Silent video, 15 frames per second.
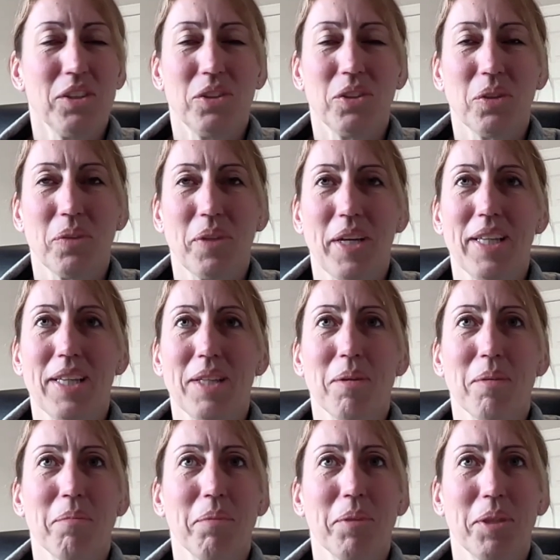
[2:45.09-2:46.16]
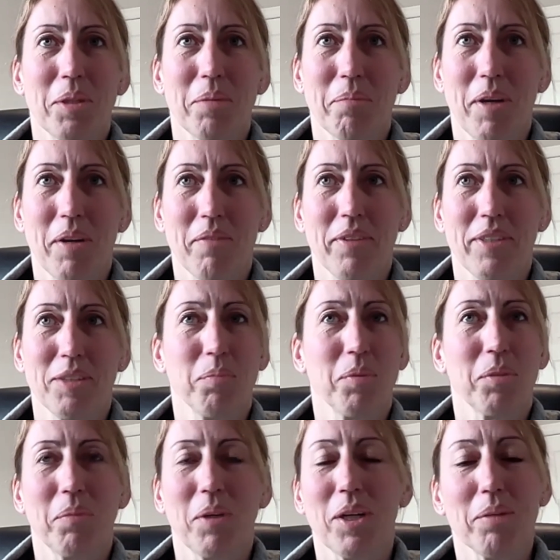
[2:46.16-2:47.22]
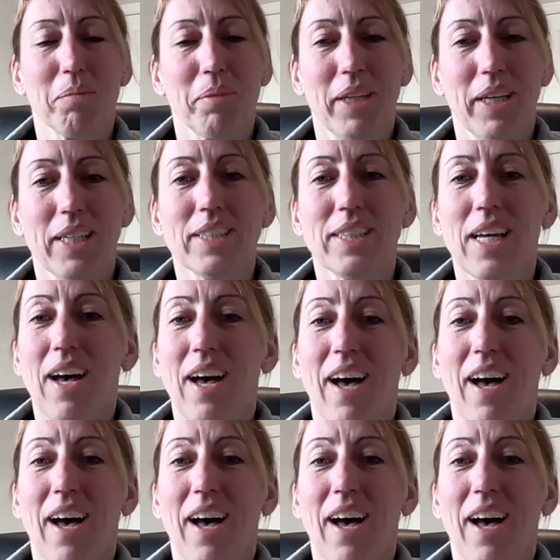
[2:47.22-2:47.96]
donate them, put them on Facebook Marketplace.